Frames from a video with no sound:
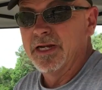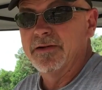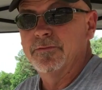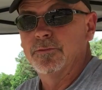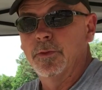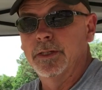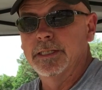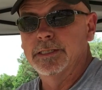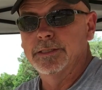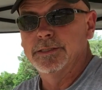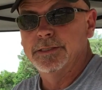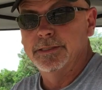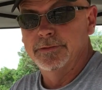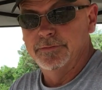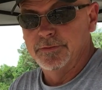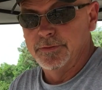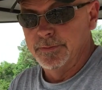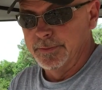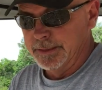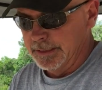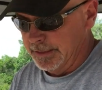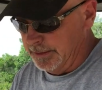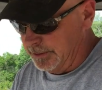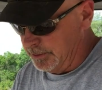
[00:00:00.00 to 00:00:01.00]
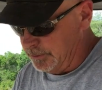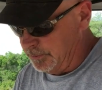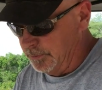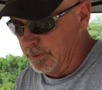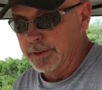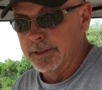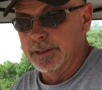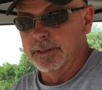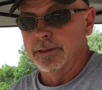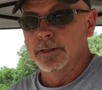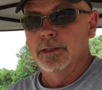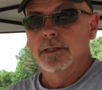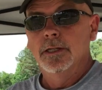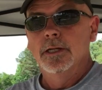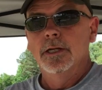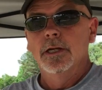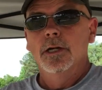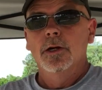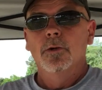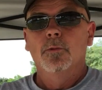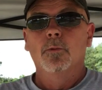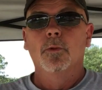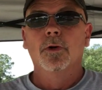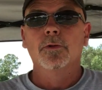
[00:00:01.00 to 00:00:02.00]
have to wait and see if somebody gets one in.
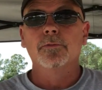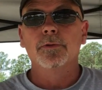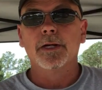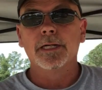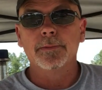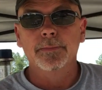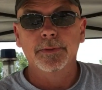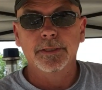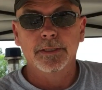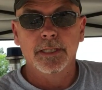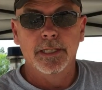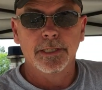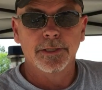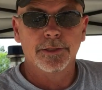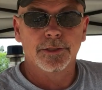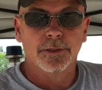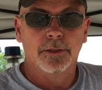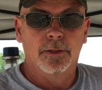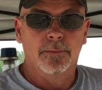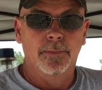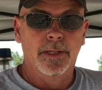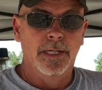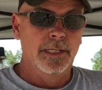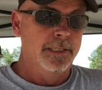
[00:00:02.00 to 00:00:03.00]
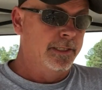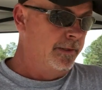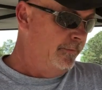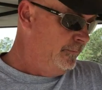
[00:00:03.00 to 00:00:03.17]
One recommendation I'll make